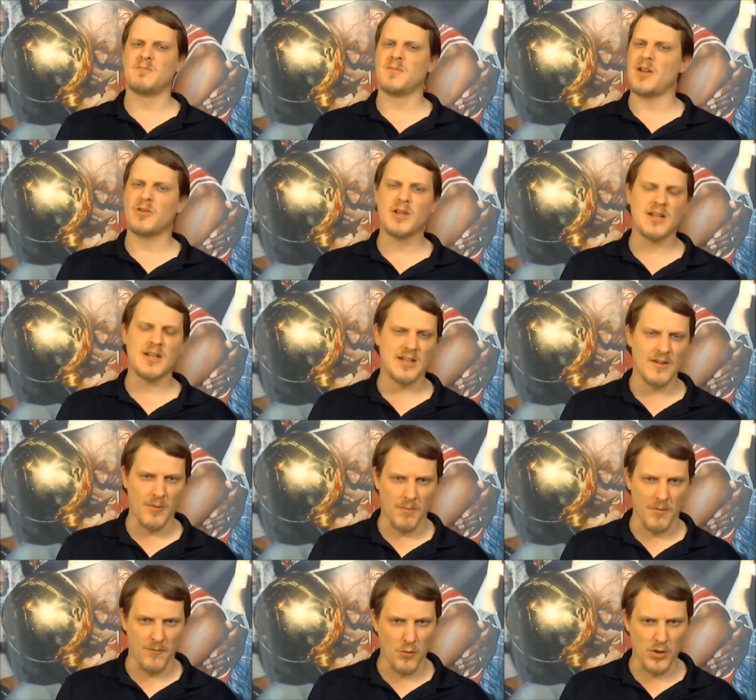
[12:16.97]
They only had to give
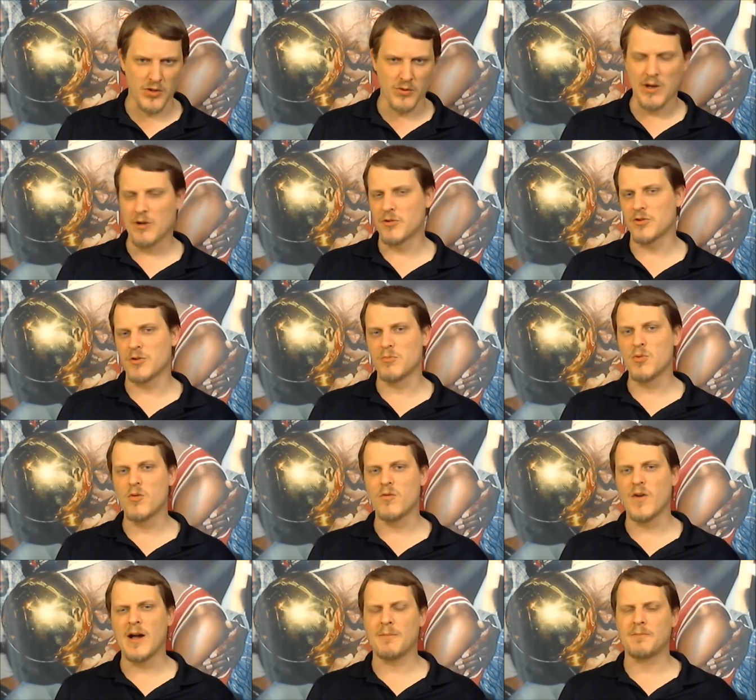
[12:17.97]
up a fourth rounder to move
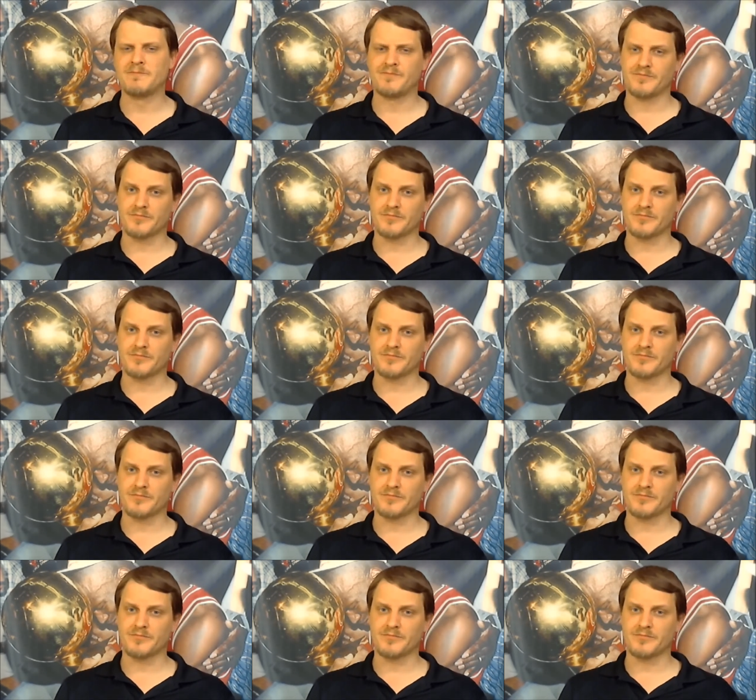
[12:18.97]
up.